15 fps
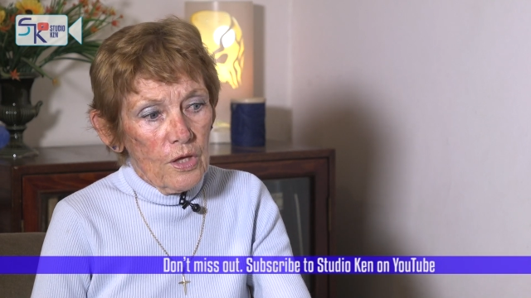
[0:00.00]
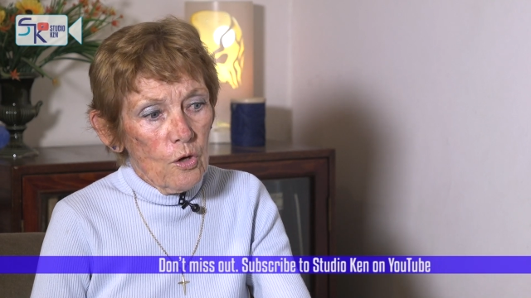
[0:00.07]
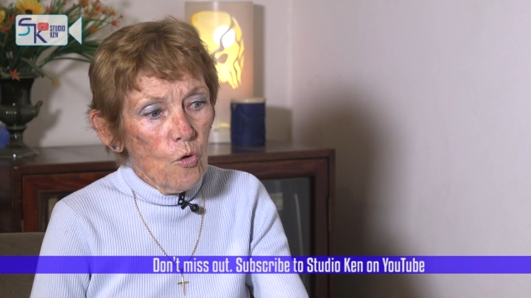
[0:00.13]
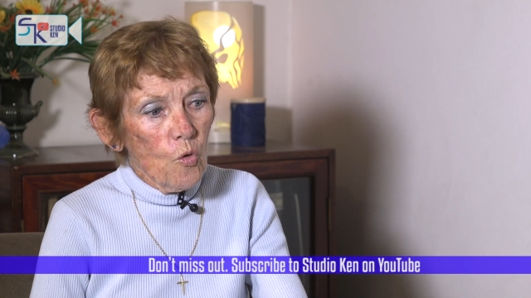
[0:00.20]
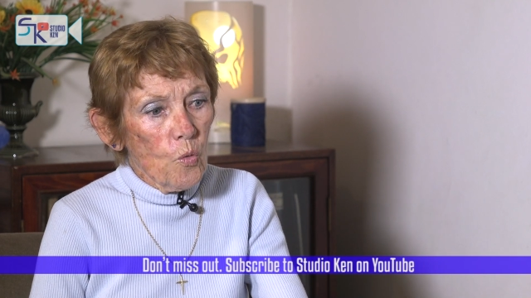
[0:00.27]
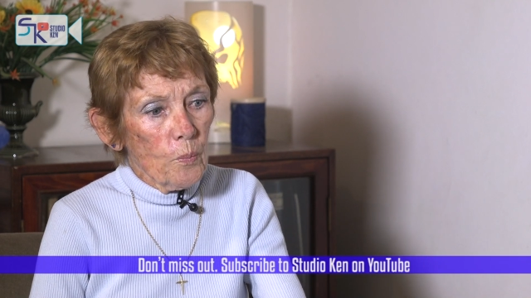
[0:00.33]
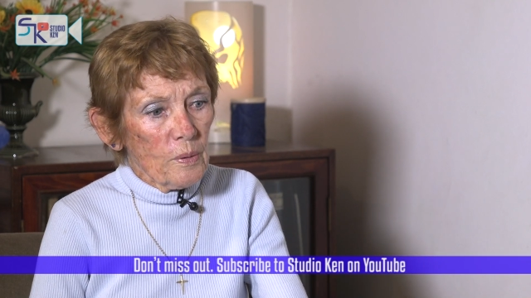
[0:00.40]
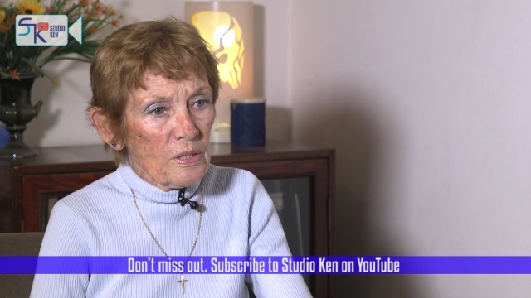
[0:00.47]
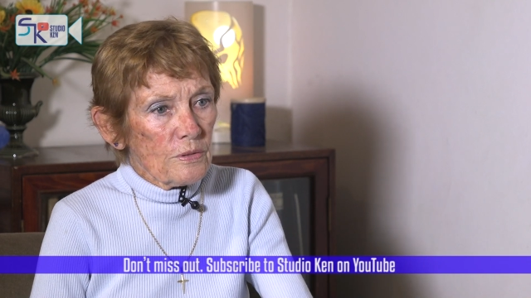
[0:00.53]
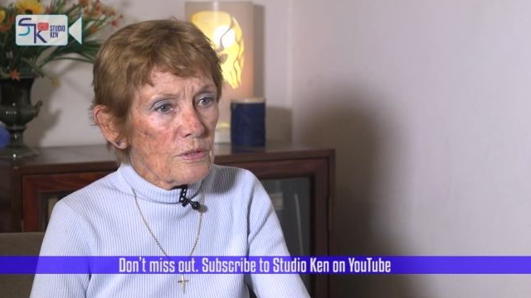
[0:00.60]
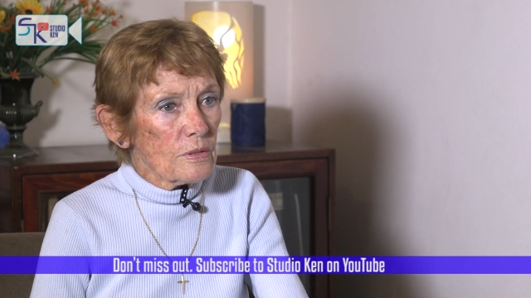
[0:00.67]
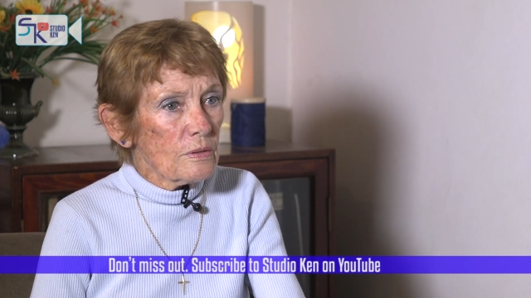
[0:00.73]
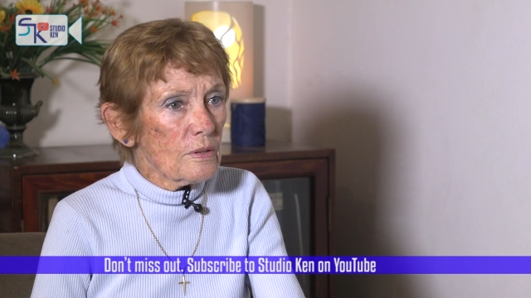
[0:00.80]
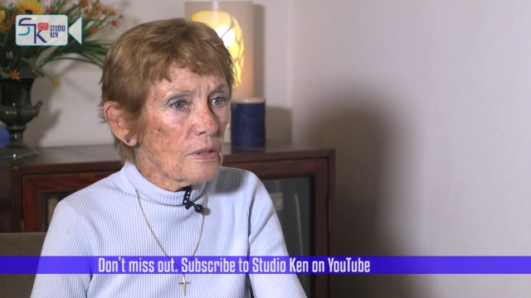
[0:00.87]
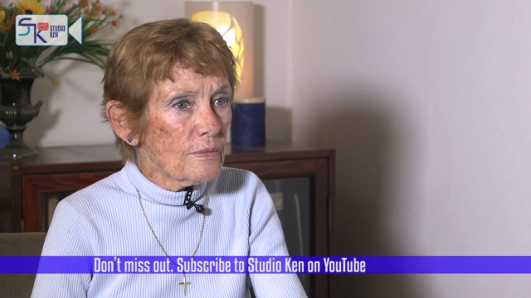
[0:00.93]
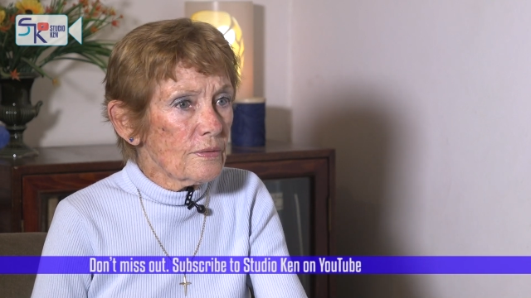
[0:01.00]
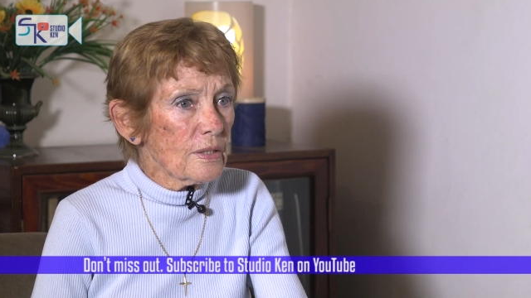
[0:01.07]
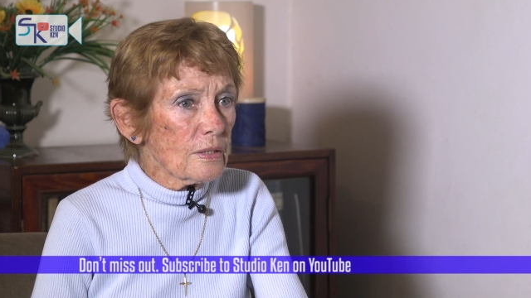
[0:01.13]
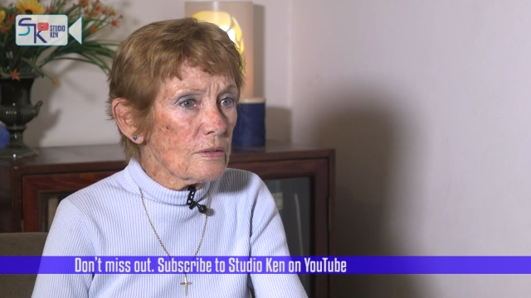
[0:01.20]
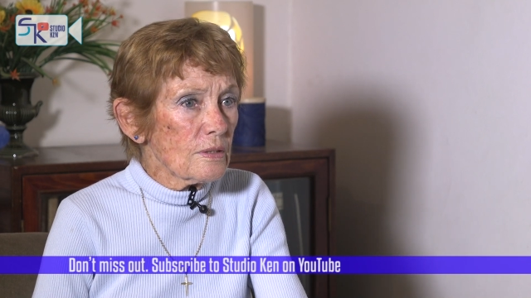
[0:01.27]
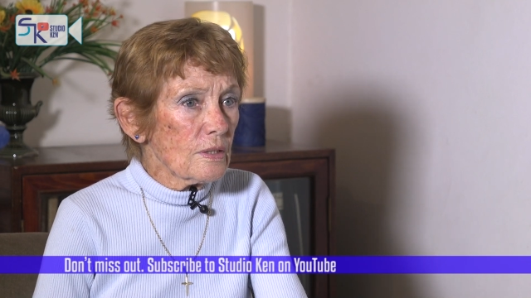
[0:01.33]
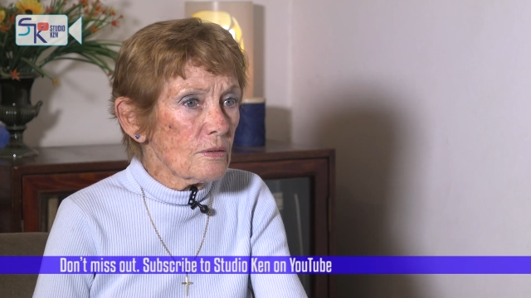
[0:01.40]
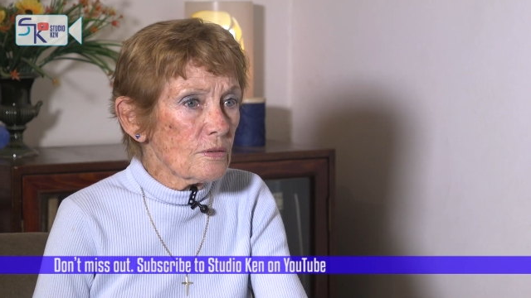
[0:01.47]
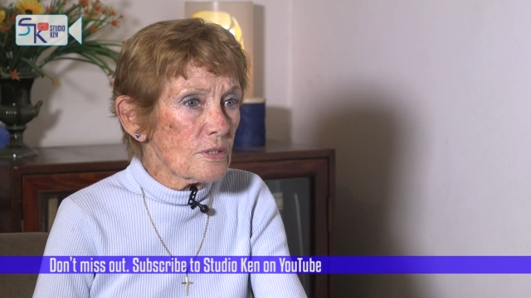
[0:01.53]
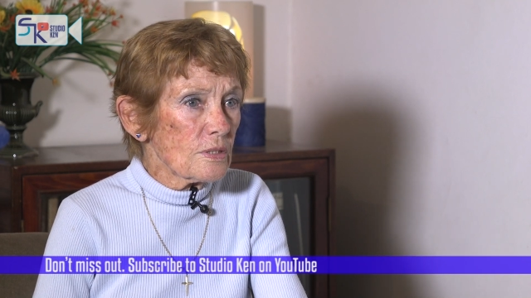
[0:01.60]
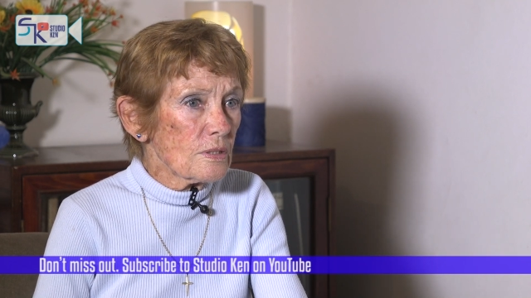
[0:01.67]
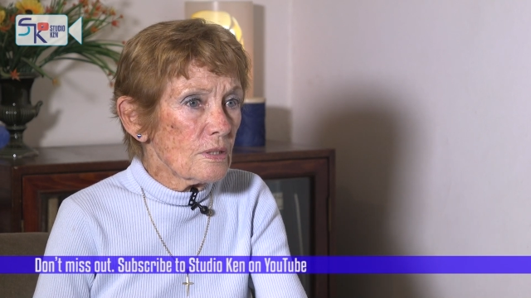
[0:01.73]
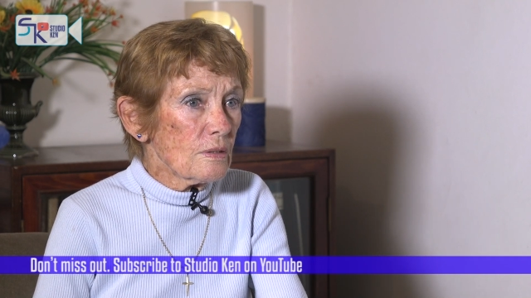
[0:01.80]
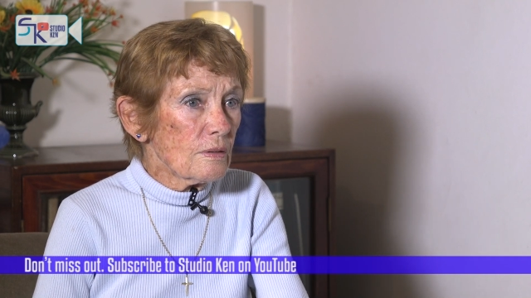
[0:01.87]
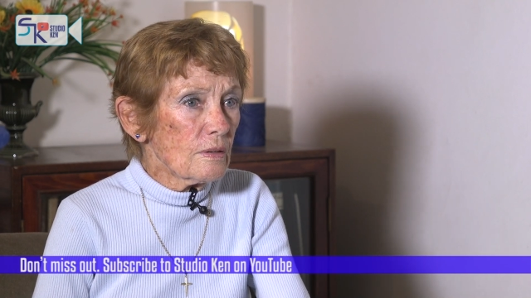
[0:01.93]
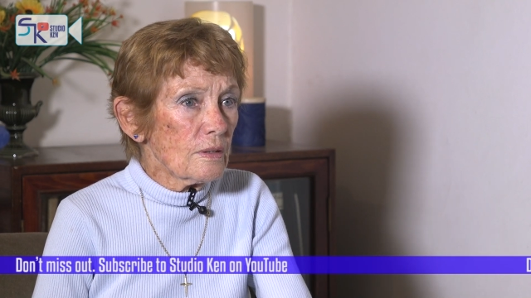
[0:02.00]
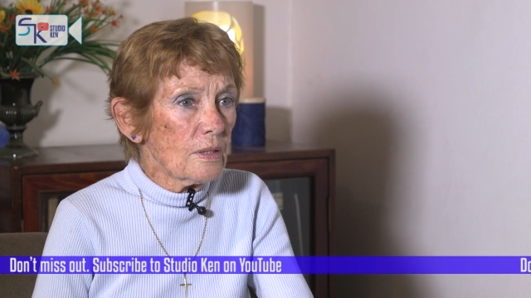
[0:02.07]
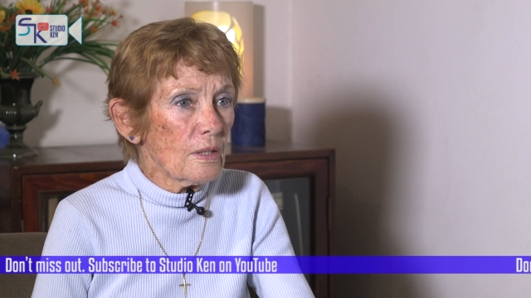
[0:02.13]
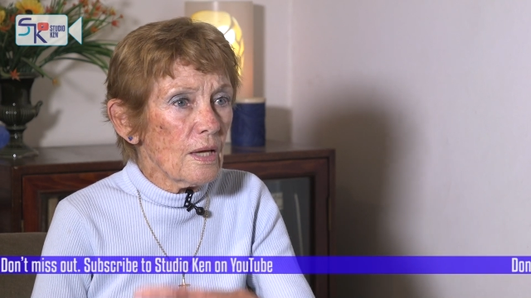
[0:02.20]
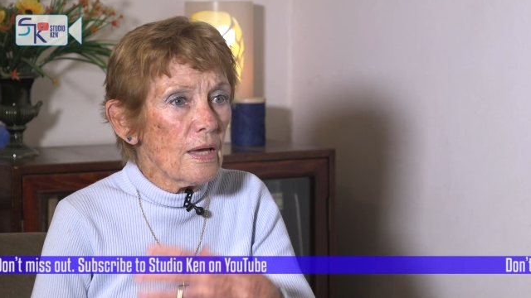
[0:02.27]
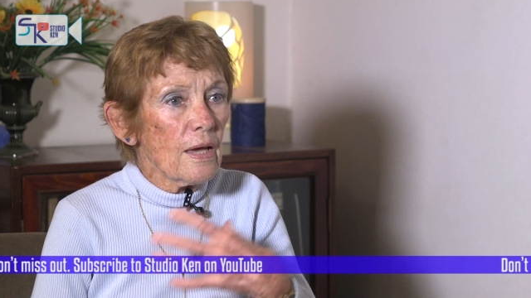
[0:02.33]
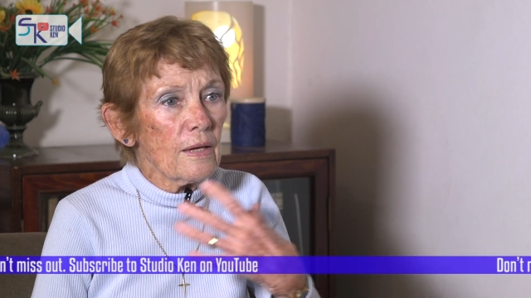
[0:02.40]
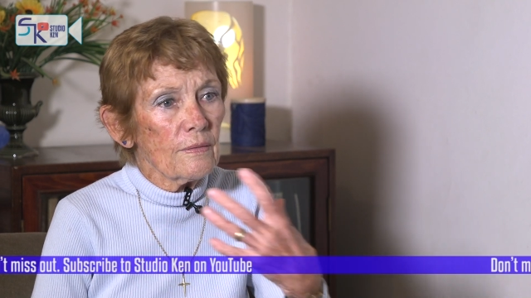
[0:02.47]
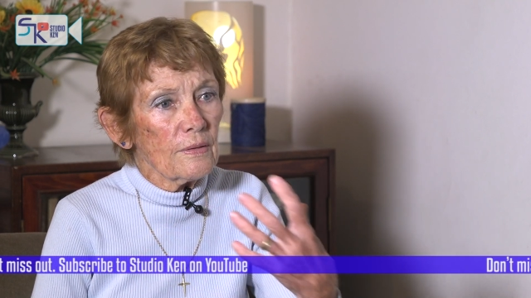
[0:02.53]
orbit, they think that the air